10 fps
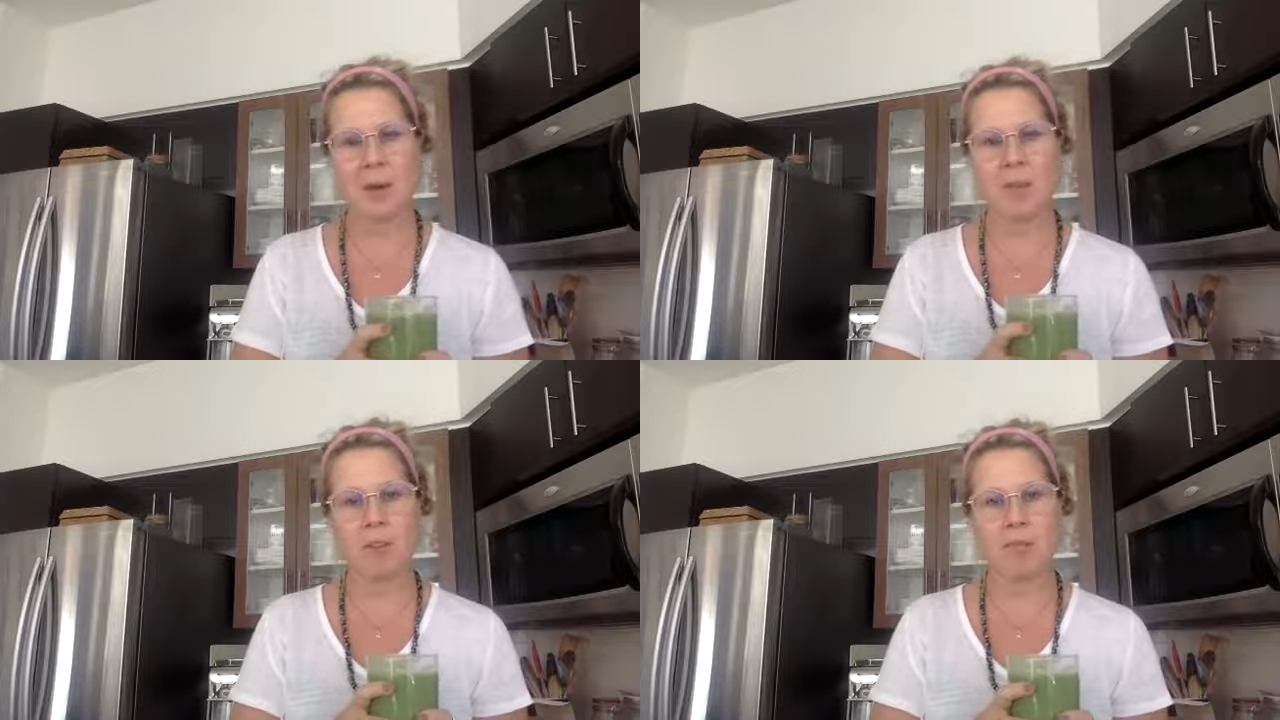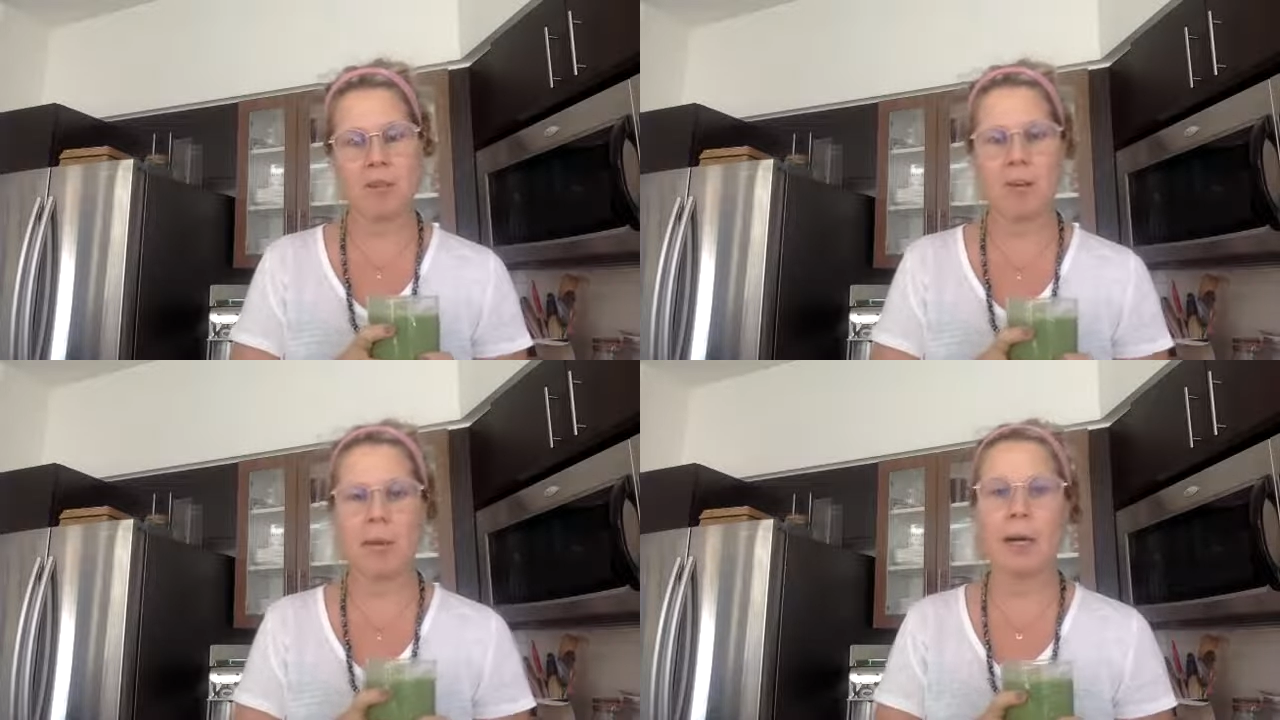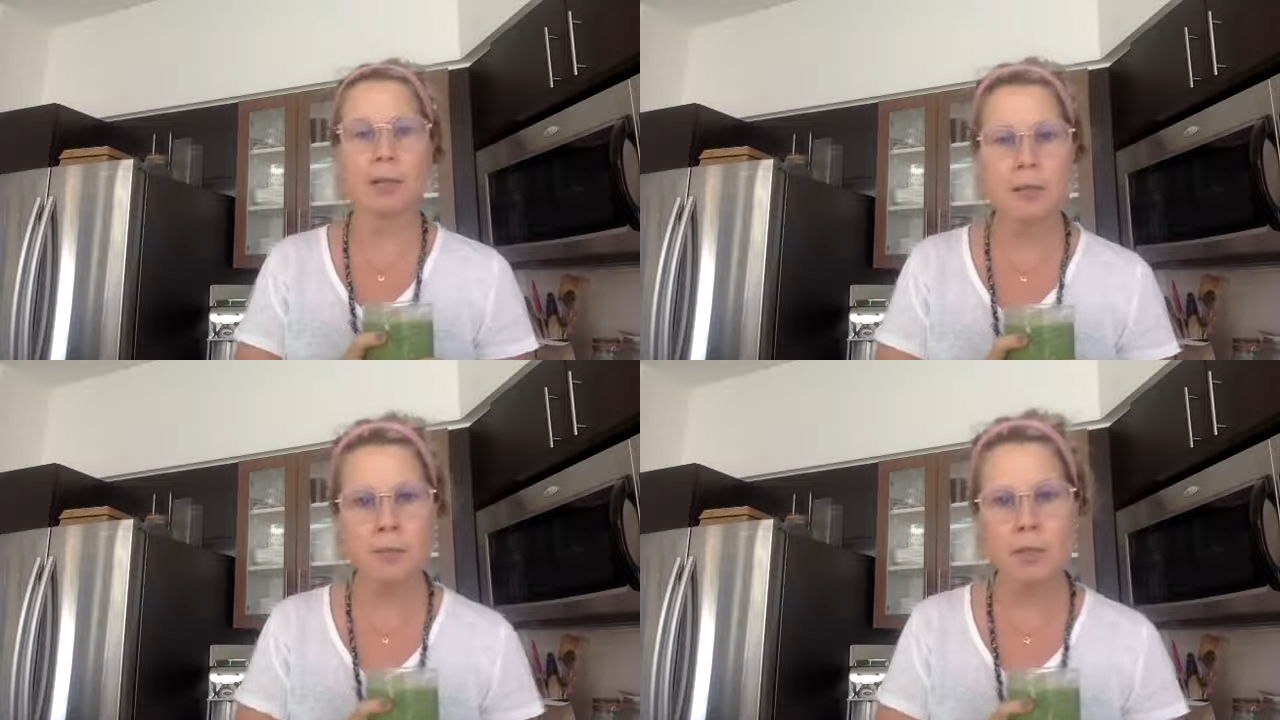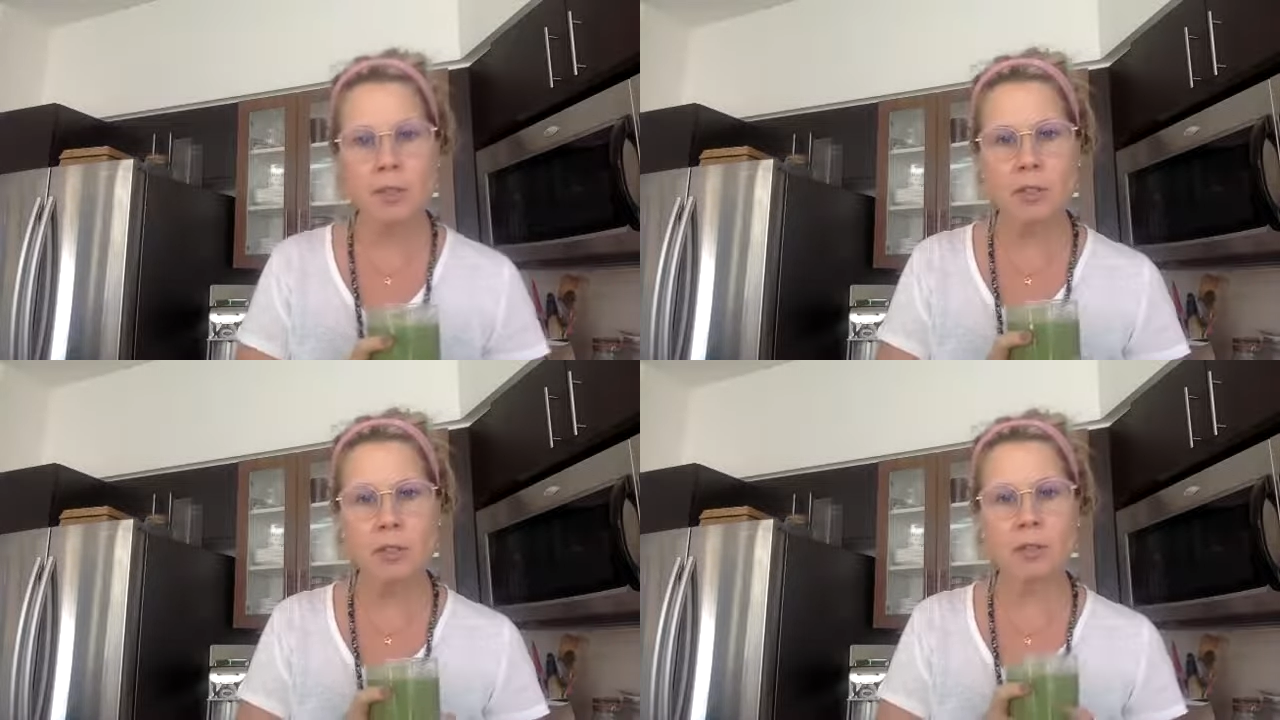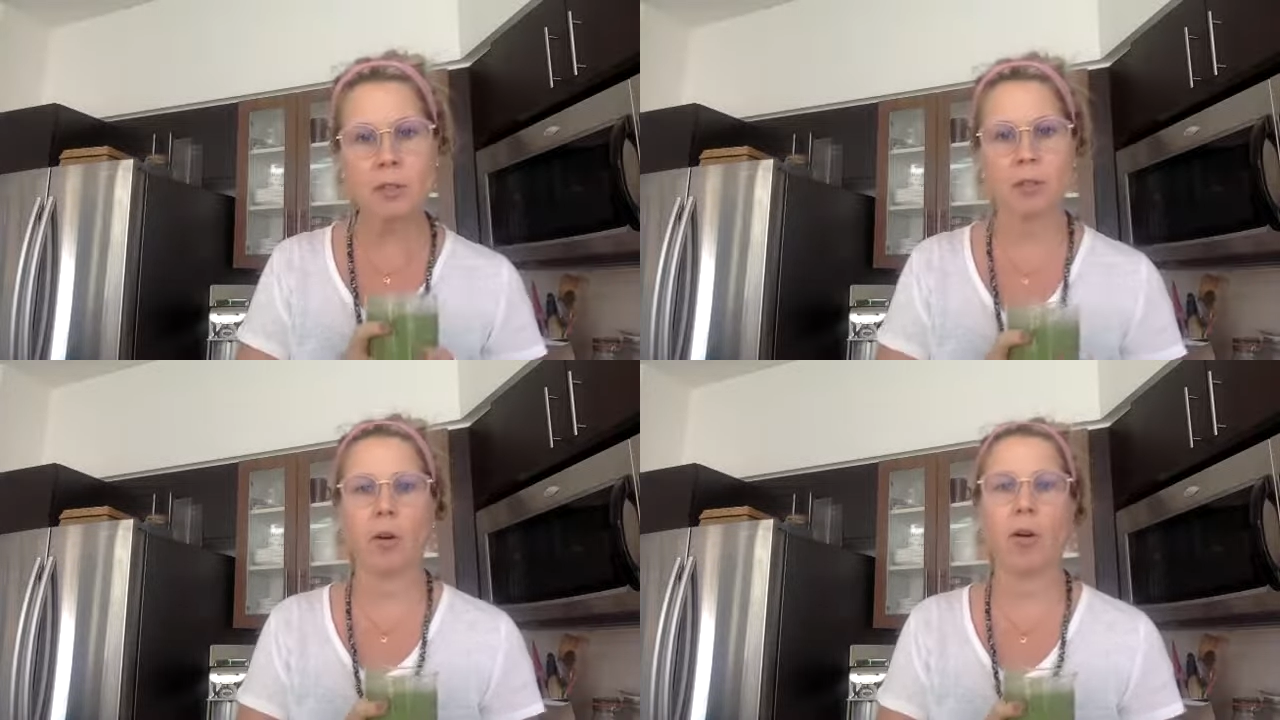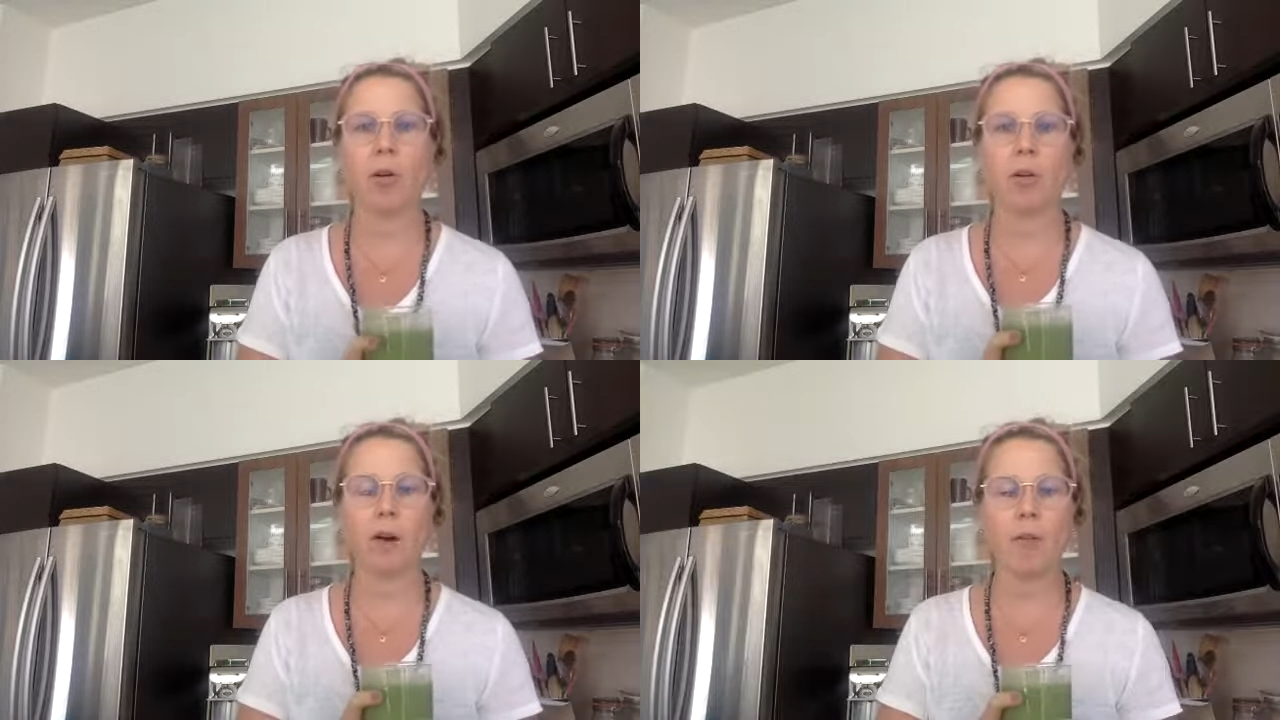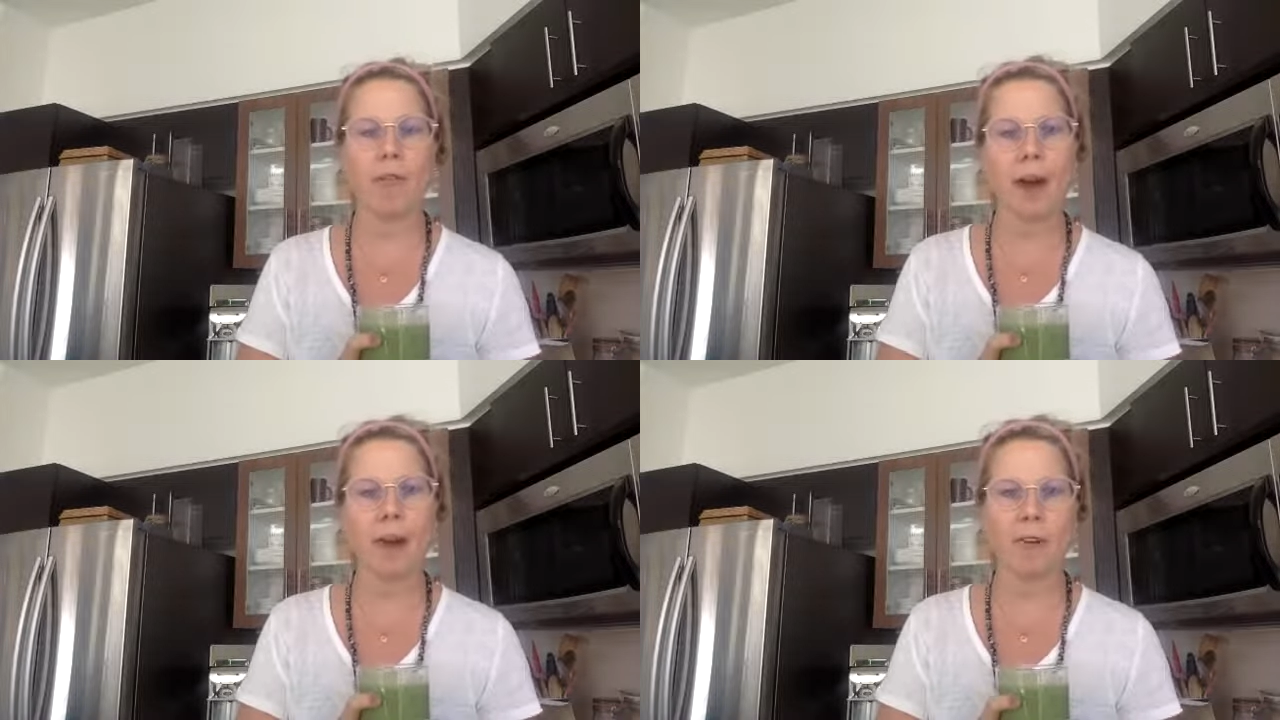that we've become accustomed to with the whole low-fat